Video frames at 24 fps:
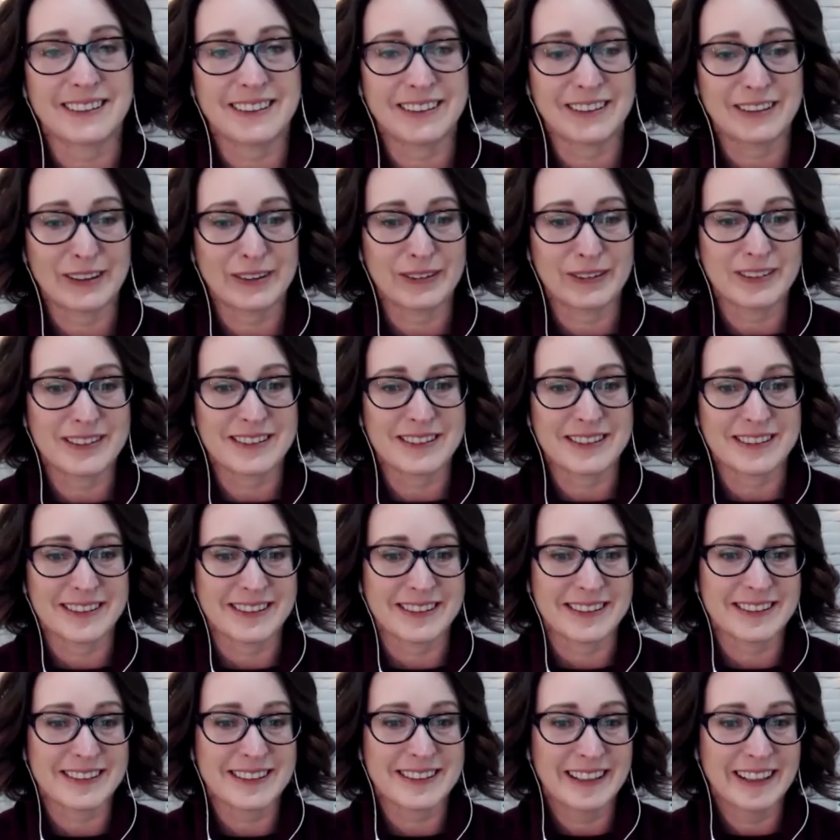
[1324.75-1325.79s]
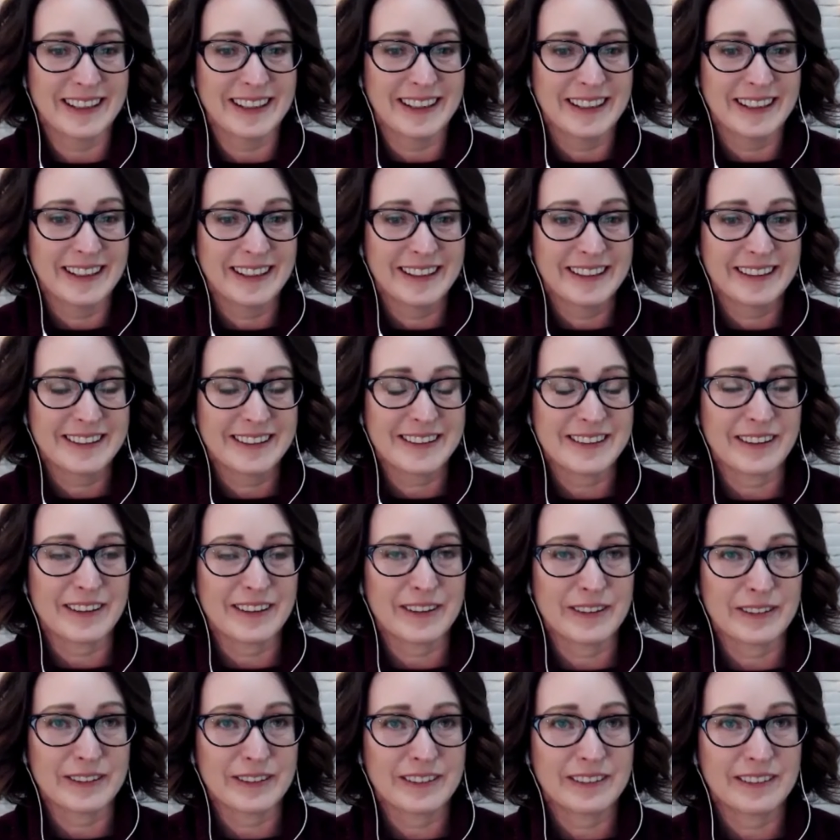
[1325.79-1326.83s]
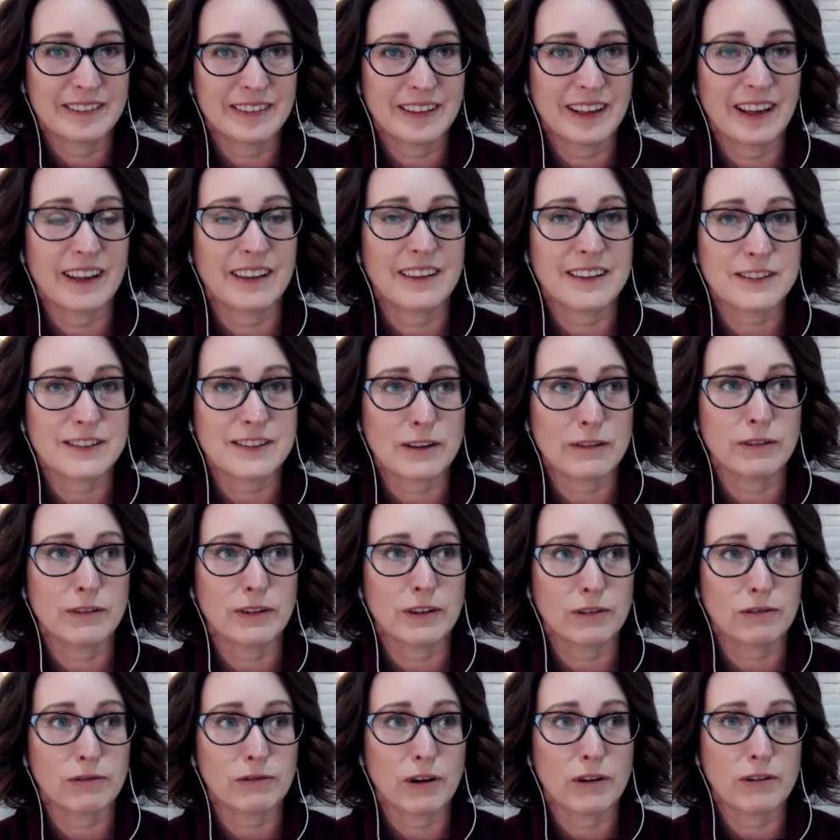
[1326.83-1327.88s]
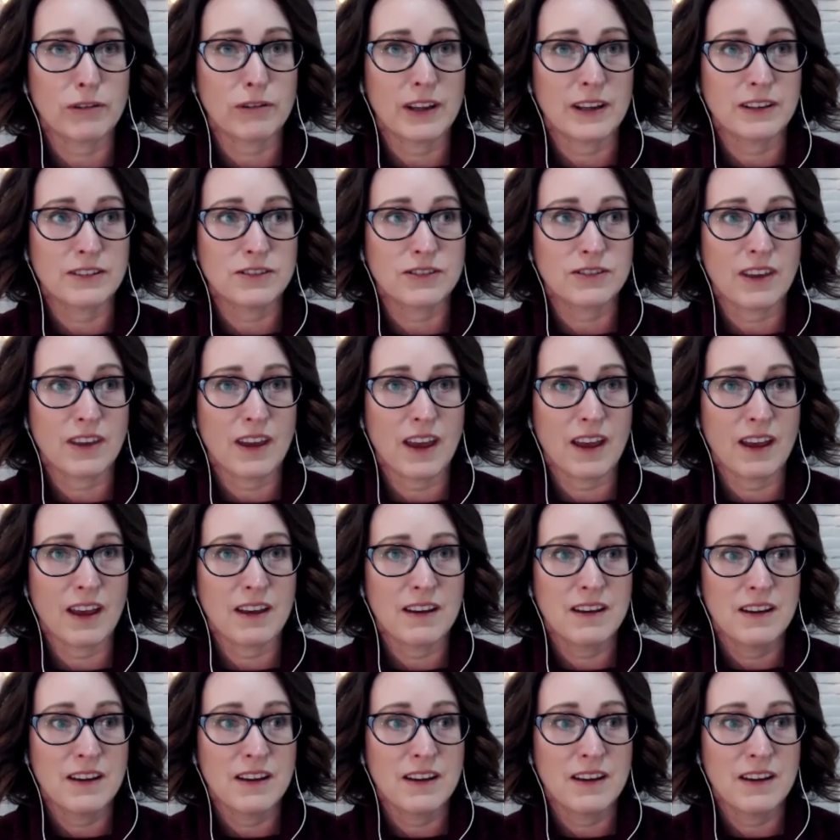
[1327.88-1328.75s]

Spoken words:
You know, it's just, so yeah, there's often a growth edge there.